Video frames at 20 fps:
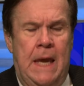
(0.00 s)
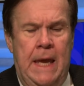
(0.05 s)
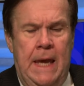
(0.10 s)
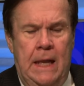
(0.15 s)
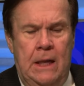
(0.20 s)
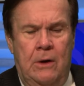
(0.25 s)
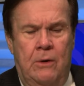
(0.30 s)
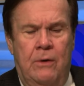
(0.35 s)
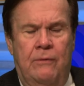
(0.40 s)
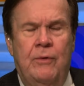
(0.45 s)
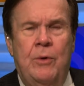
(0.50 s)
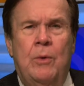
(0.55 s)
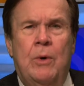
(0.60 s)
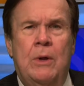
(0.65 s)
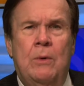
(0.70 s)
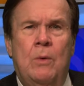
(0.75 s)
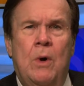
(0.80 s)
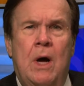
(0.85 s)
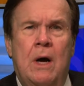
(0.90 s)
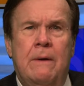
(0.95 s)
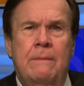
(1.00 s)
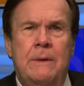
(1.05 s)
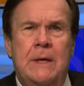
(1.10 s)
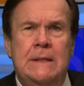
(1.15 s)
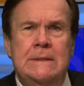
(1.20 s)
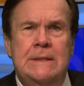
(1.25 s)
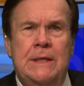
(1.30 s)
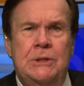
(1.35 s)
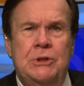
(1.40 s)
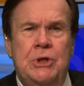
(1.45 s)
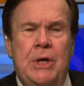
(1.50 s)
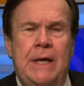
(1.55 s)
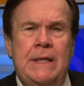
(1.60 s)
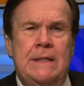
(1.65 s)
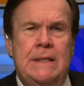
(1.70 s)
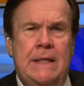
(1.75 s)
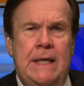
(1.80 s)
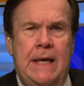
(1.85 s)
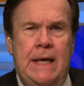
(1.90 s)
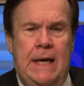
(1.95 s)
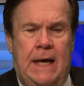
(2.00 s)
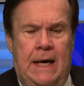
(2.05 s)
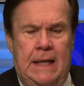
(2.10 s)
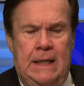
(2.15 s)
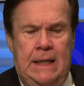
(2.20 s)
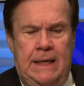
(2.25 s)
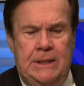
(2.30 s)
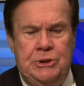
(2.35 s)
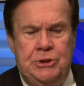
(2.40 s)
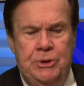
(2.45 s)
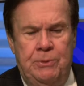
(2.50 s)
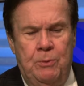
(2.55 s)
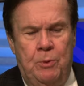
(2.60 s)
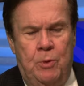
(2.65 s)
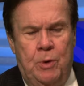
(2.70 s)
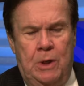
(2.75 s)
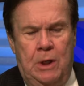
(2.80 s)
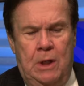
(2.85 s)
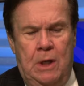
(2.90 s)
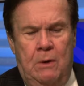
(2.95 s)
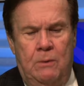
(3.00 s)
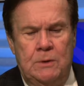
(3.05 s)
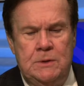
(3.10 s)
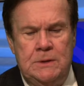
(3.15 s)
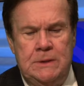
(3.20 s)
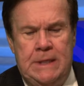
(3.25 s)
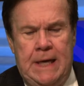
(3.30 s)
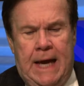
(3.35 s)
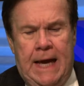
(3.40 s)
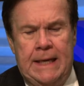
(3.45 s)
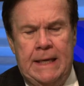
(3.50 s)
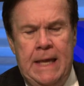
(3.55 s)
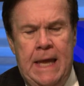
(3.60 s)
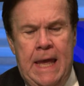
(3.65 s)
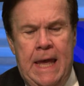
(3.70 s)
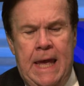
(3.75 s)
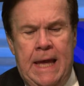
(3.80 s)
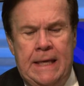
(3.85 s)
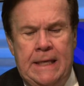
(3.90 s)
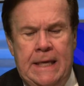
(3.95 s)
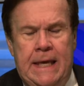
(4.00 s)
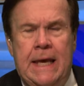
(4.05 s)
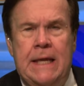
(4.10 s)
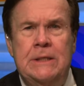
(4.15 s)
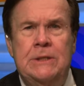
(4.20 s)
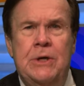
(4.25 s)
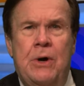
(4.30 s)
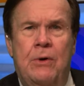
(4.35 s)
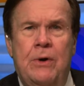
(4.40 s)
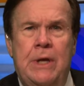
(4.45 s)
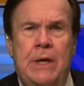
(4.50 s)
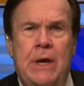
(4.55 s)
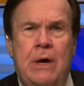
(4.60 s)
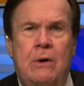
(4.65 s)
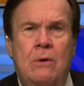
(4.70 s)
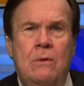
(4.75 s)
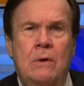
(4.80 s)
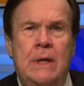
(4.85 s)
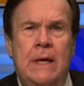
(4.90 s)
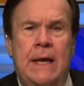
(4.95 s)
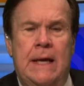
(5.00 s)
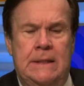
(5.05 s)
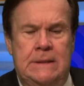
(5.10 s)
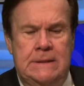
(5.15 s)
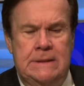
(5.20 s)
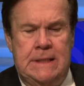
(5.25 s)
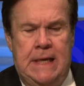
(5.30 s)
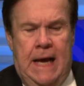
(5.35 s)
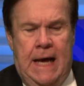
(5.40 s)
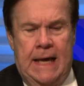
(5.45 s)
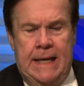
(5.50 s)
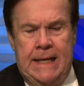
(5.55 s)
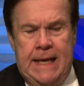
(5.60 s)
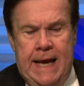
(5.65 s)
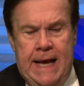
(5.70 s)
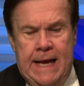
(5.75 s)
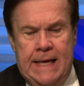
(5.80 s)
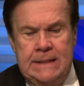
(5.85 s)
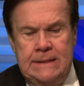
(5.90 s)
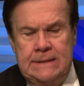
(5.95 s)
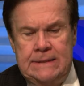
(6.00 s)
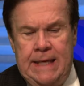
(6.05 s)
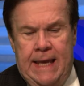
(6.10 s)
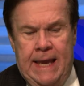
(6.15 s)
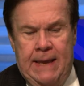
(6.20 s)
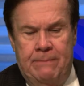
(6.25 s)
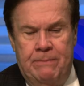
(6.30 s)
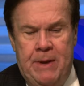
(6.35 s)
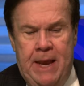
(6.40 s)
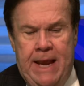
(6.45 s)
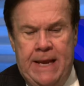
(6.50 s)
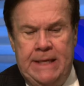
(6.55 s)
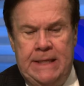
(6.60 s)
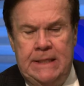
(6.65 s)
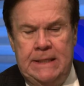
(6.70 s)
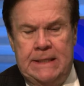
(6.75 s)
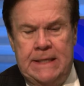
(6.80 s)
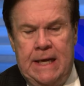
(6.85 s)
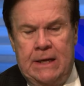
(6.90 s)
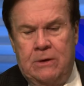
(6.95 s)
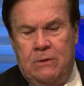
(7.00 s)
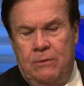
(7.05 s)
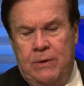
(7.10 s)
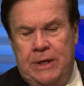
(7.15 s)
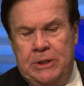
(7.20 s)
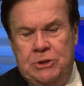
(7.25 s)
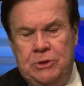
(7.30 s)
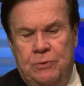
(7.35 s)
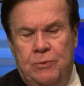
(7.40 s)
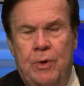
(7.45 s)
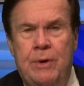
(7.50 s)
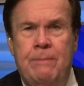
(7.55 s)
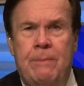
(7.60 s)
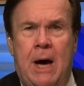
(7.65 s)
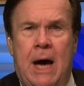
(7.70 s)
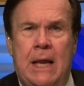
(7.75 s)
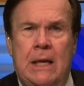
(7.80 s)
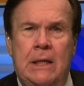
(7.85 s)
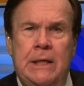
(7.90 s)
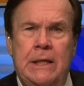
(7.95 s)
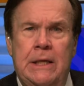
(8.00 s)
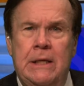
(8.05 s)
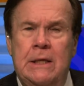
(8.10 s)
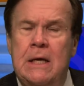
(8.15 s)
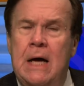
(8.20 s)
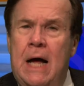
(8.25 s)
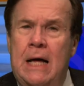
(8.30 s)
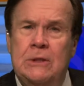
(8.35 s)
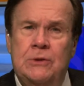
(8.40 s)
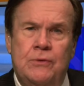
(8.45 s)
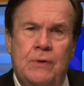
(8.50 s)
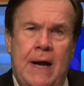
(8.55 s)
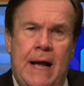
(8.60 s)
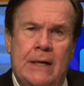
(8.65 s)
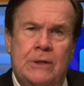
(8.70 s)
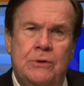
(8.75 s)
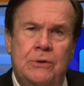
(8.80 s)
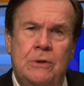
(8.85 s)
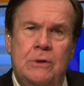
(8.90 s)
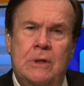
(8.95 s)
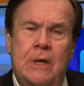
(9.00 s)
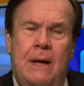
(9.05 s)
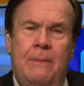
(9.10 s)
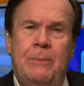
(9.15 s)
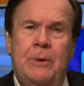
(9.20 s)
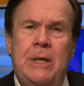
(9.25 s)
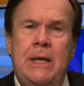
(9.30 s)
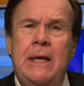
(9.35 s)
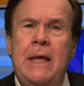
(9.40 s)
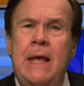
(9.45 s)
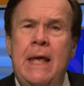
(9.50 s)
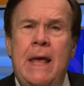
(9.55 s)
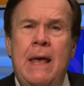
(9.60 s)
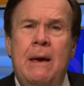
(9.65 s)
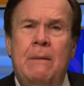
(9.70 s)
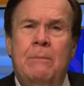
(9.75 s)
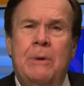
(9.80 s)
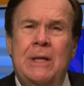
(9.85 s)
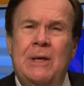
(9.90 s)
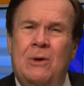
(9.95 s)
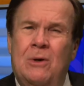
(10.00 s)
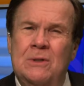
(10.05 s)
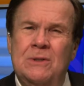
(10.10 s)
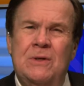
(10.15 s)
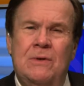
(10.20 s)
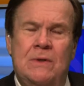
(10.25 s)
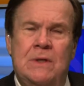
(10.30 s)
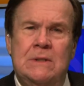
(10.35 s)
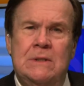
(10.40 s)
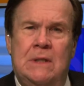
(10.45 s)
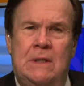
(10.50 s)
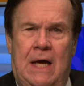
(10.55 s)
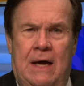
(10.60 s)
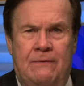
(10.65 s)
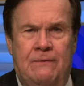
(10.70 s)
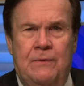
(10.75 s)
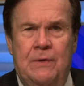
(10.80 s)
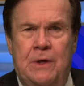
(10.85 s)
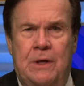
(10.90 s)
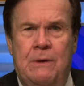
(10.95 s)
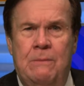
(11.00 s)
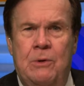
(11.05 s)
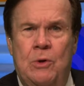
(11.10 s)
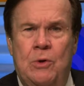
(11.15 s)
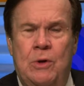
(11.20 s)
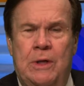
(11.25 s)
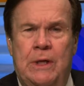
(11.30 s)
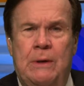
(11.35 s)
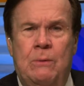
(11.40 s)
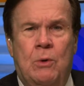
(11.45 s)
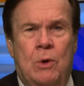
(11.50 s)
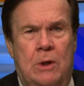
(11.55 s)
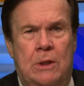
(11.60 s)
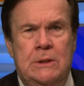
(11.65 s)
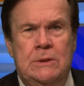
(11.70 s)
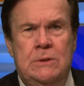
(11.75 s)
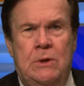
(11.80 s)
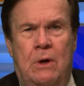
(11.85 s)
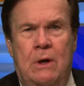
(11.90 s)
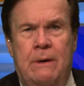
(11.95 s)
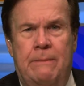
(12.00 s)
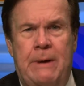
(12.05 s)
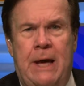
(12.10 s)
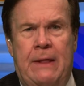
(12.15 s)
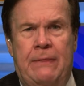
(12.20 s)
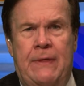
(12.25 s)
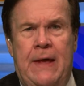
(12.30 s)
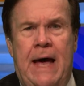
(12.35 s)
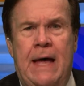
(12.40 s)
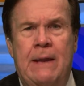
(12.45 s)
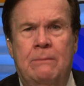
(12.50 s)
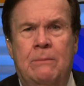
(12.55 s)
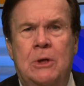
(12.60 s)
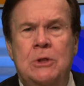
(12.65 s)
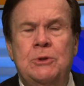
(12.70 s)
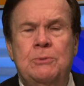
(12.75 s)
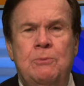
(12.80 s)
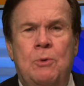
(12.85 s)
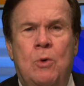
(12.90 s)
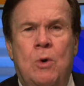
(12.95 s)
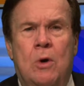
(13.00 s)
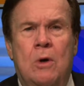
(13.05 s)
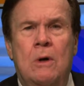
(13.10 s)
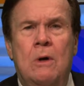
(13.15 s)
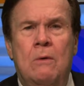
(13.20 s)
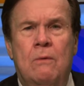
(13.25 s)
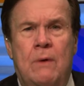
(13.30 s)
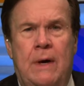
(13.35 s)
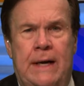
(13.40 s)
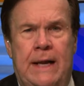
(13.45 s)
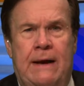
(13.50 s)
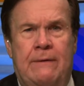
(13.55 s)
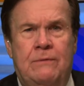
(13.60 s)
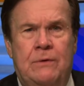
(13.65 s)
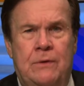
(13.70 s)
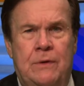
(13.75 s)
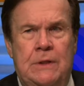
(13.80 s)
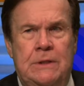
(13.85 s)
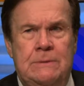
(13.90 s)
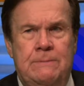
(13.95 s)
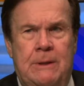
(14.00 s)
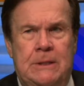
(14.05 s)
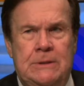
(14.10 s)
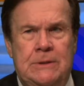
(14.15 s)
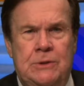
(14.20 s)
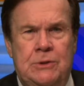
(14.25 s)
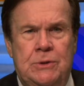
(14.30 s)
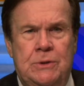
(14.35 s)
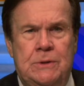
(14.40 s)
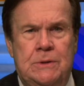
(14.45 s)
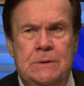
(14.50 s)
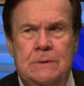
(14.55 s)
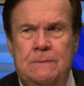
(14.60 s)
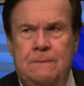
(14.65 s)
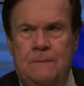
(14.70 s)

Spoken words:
Hello, everyone, and welcome to SNJ Today Hotline. Jim Quinn along with Scott D'Antonio. And Scott has a painting, decoration, remodeling contractor company, but he also does a lot for the community. We're going to talk about that, much more, right after these messages.